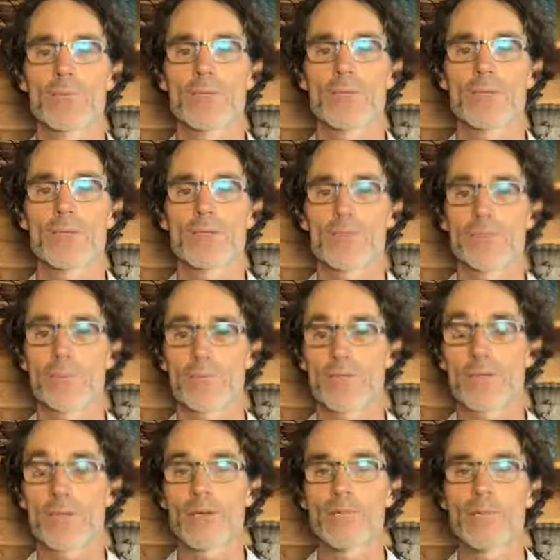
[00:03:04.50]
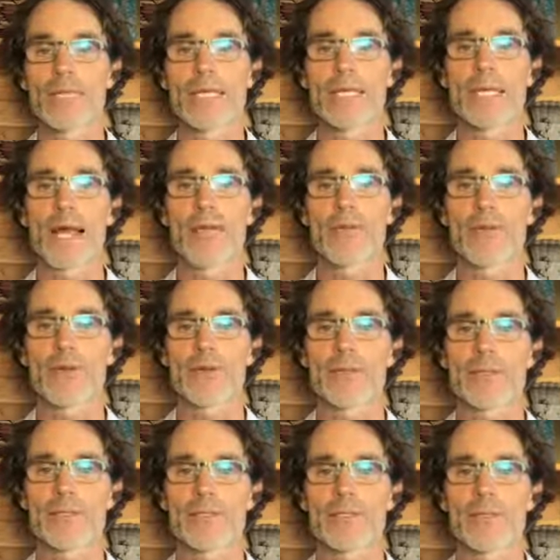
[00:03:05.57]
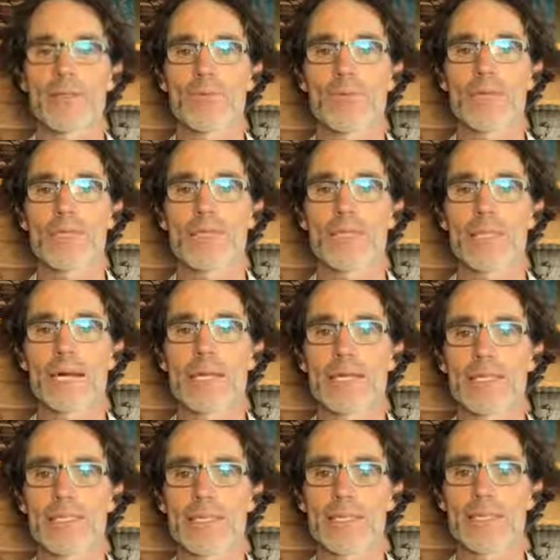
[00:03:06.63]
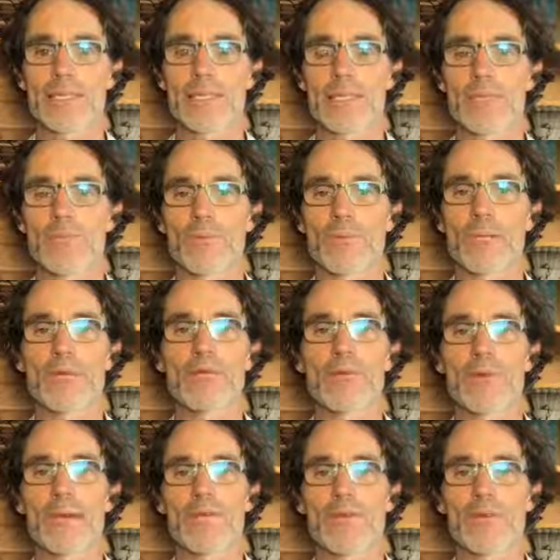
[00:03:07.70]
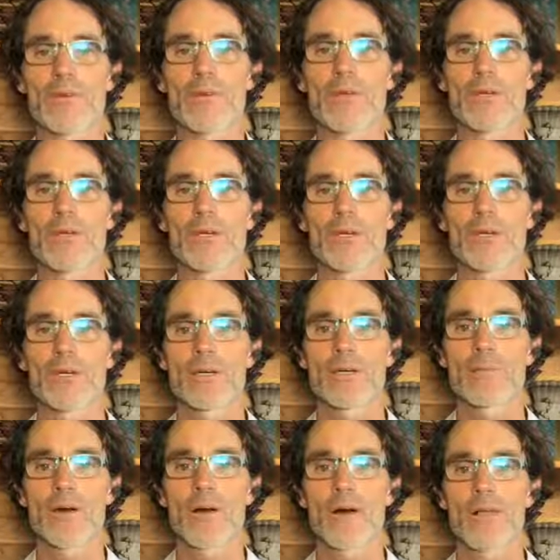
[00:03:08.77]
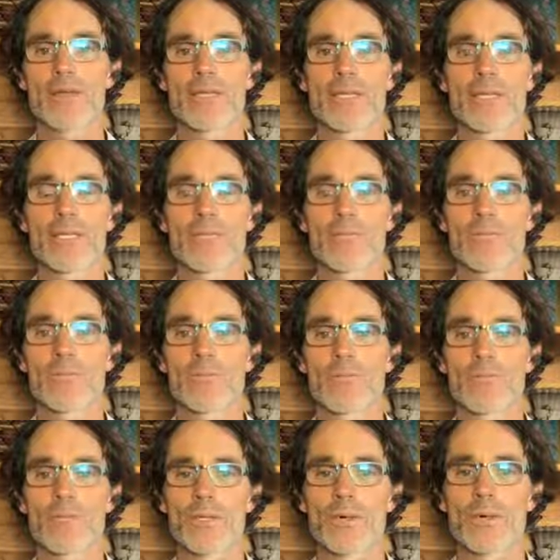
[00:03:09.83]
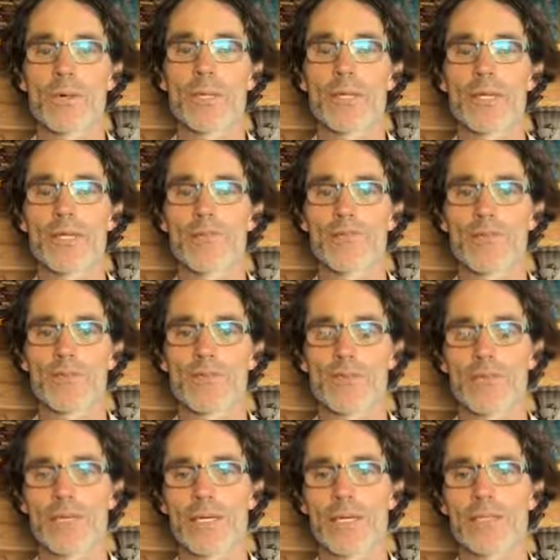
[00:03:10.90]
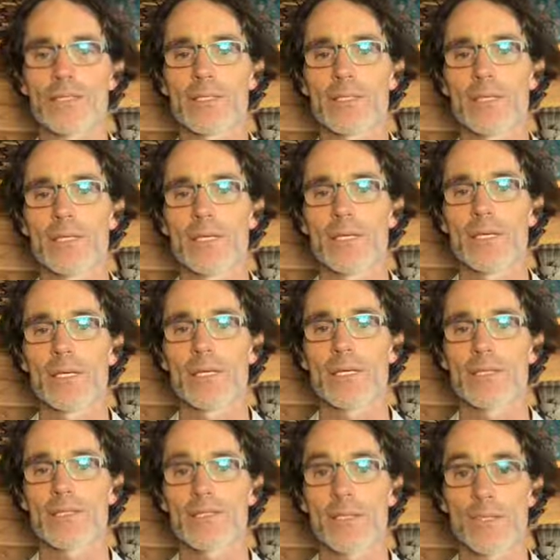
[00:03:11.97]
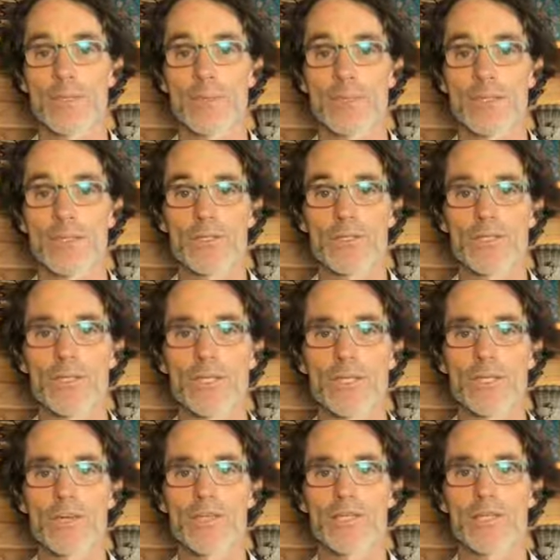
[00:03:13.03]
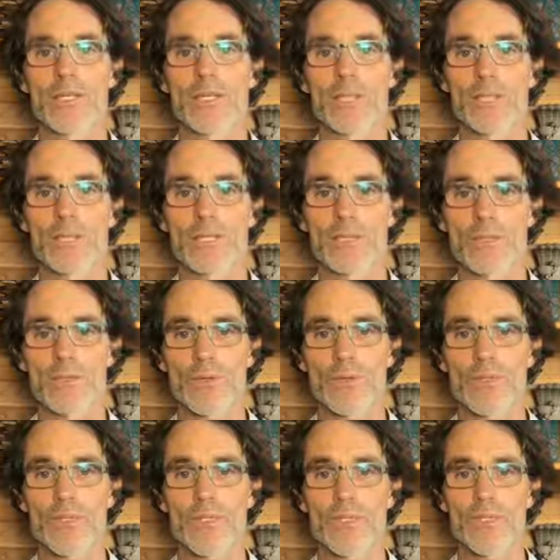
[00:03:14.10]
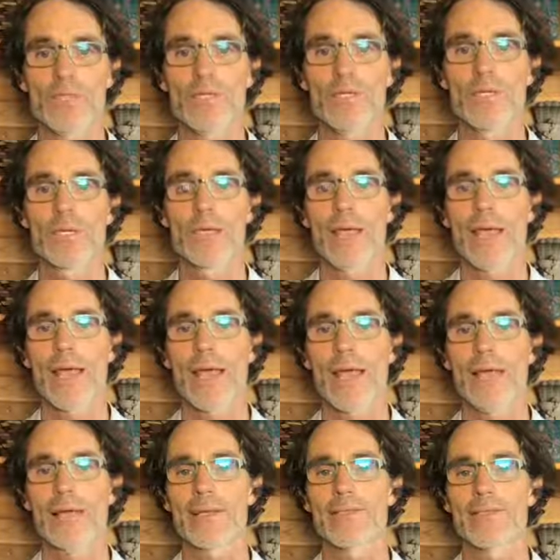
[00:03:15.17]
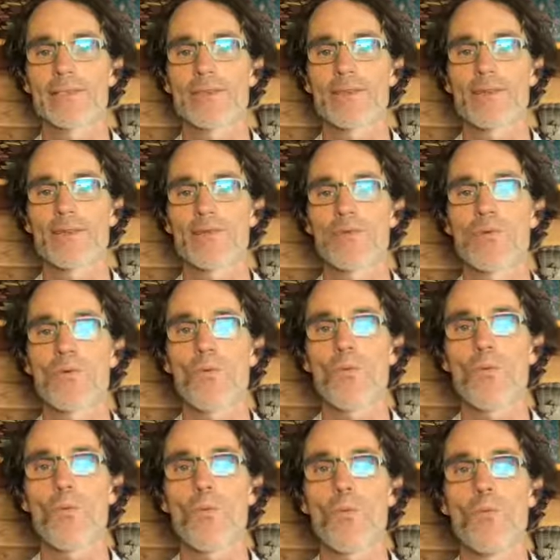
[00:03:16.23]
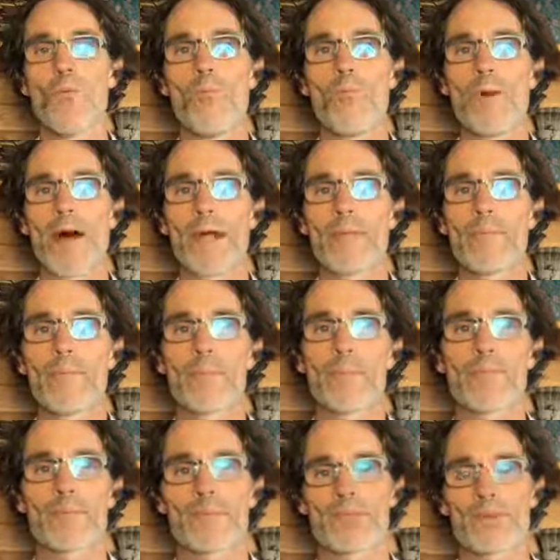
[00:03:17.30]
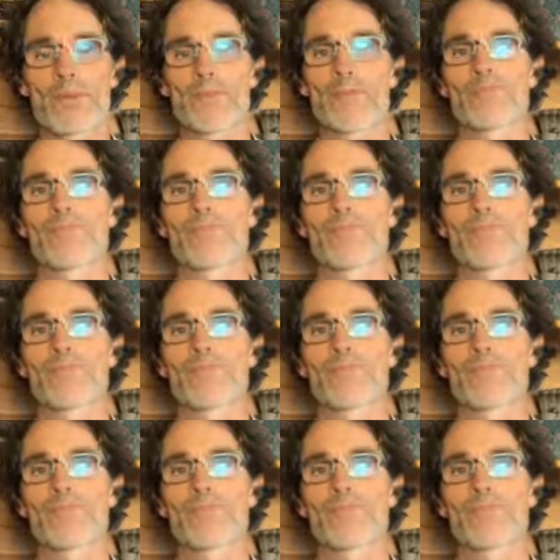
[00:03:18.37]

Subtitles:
to be together and celebrate the light and celebrate whatever holidays are meaningful to us. And celebrate the new year and celebrate the solstice. And so my sort of